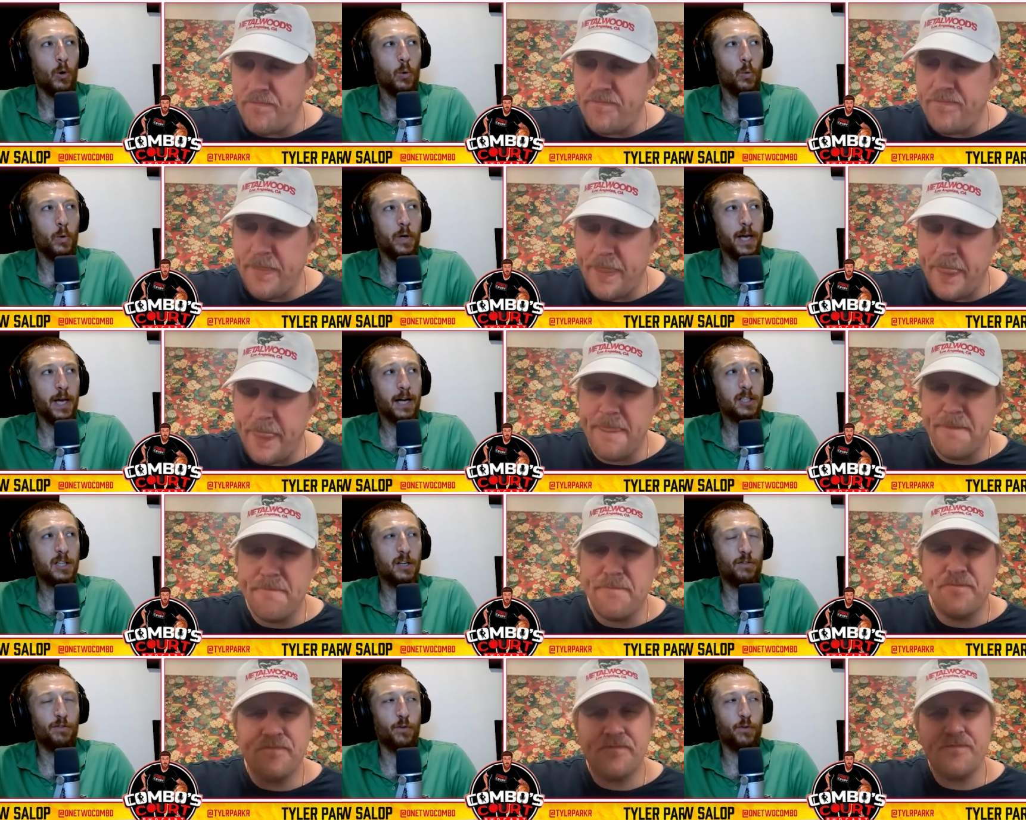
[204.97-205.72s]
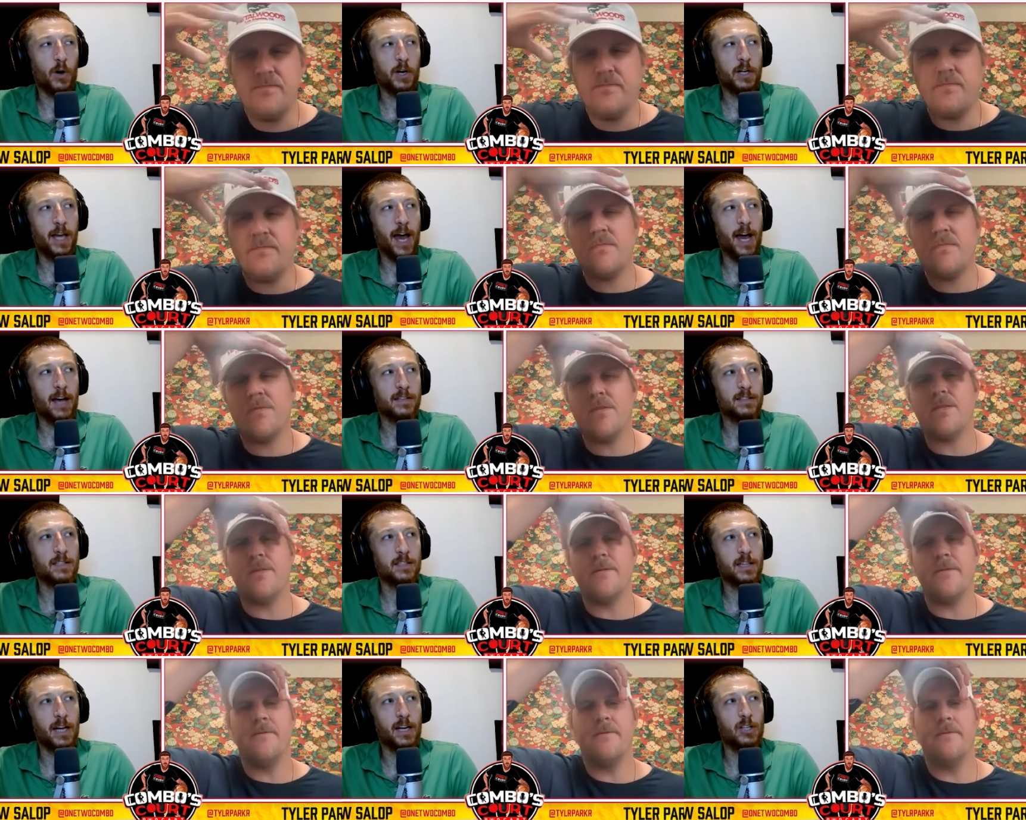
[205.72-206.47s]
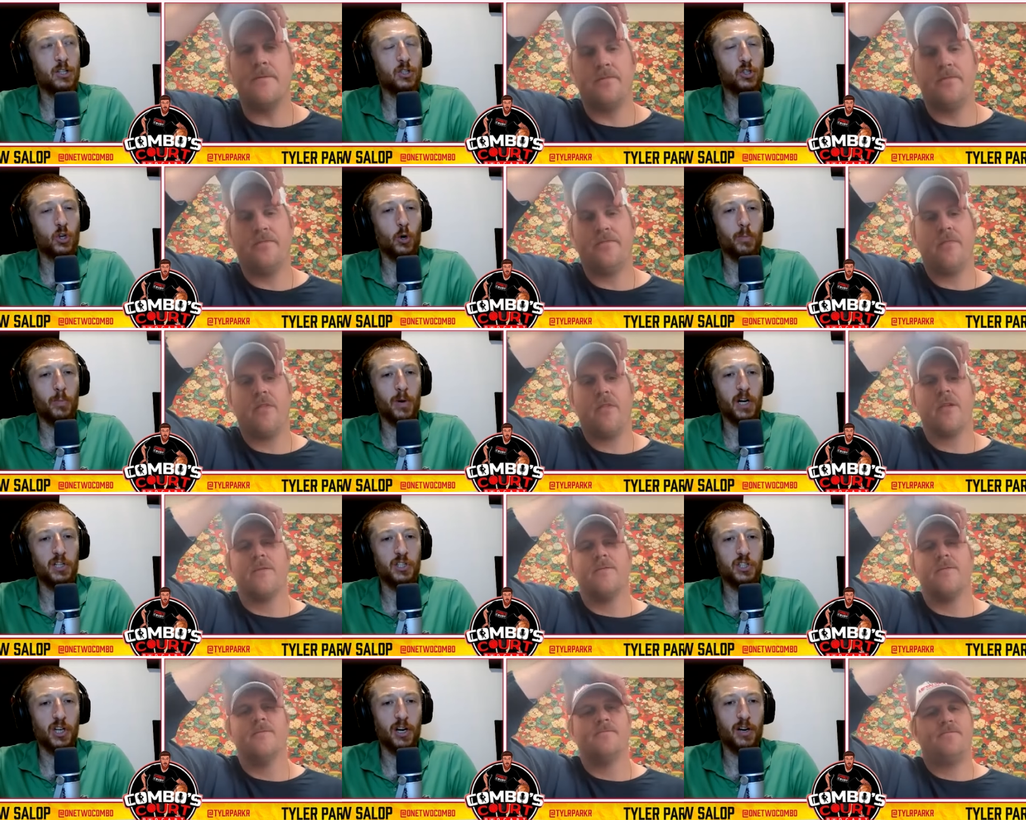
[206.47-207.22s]
Speaker 1: We actually forecasted like so
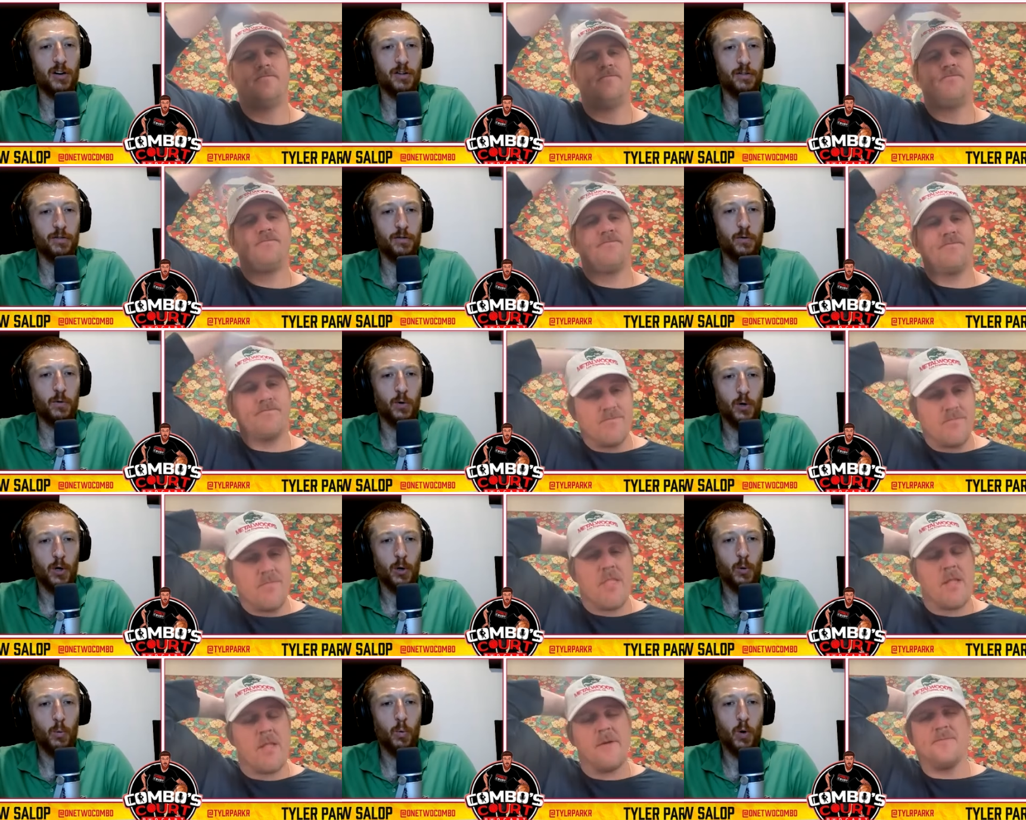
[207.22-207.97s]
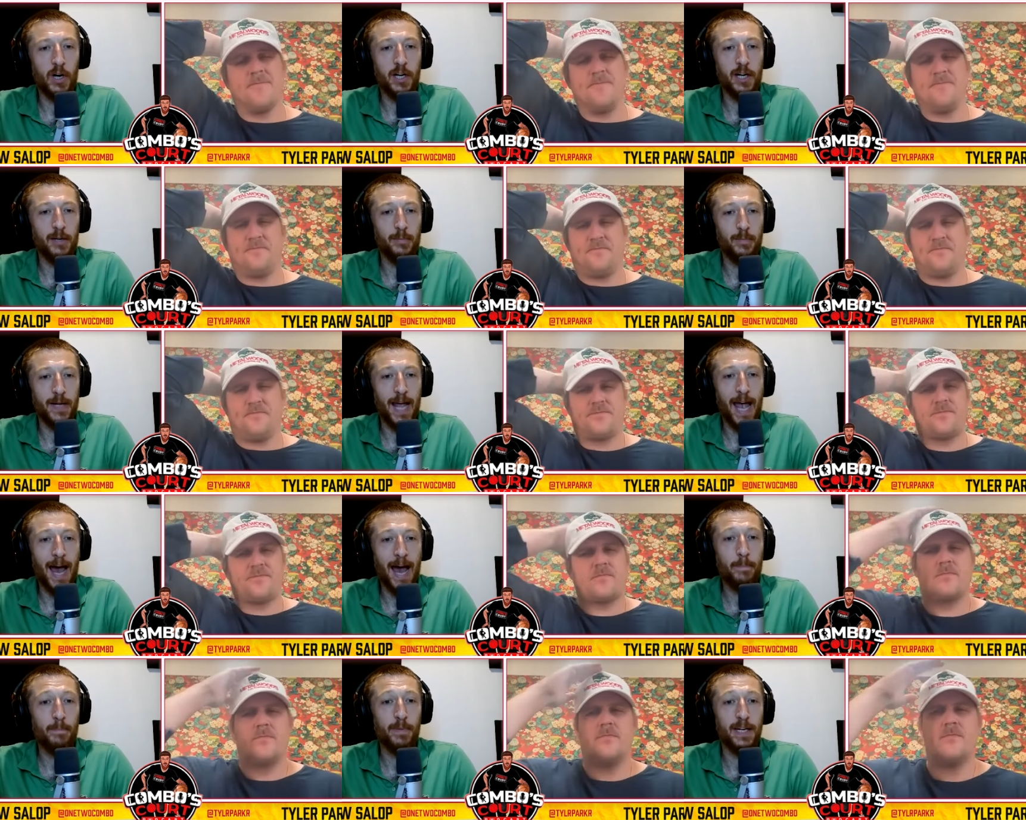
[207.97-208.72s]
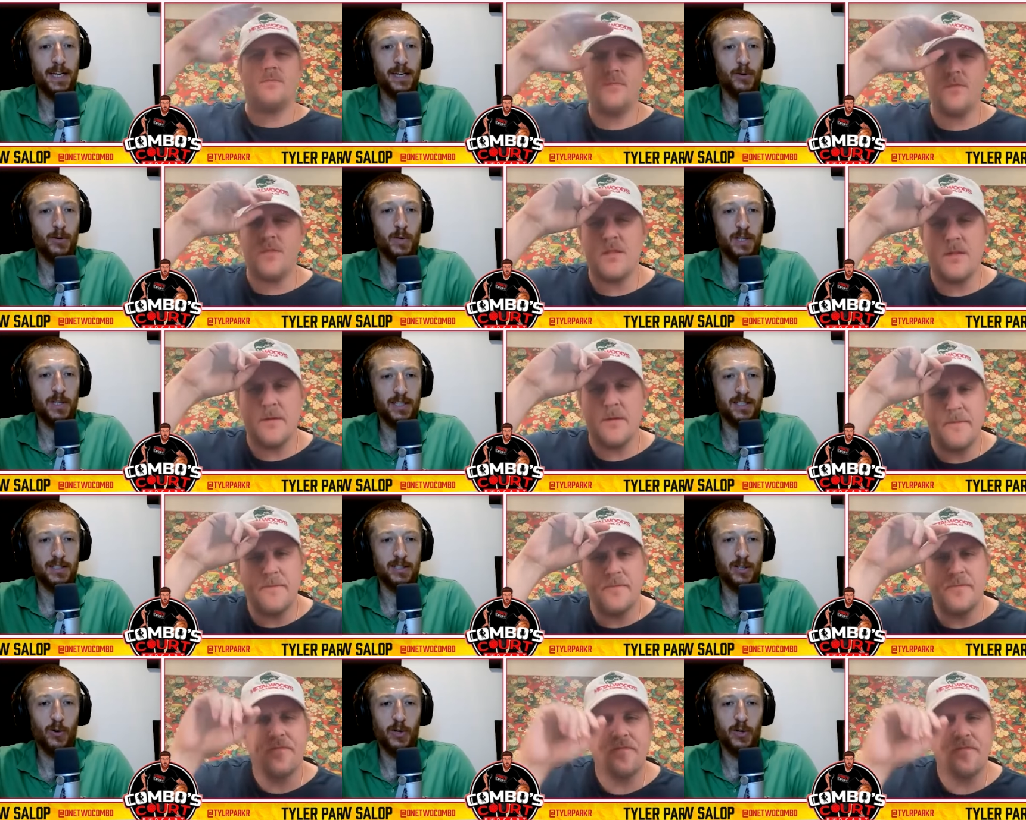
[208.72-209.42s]
much of what could be happening with this